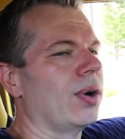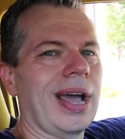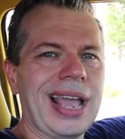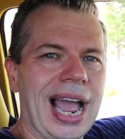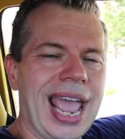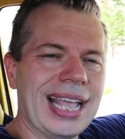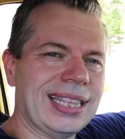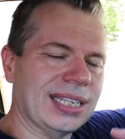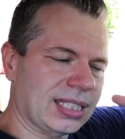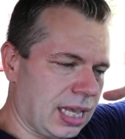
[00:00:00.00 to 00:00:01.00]
I, I
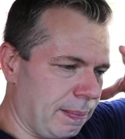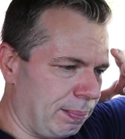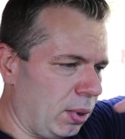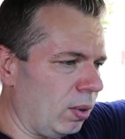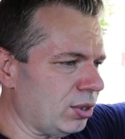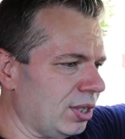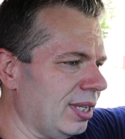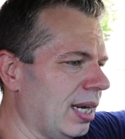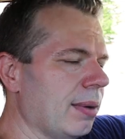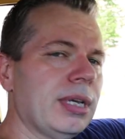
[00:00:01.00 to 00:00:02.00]
had this compulsion
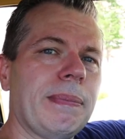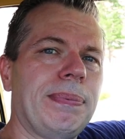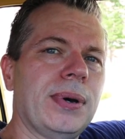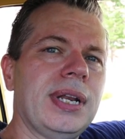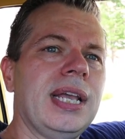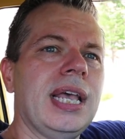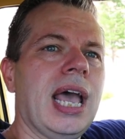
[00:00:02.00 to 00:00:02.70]
that I'm going to put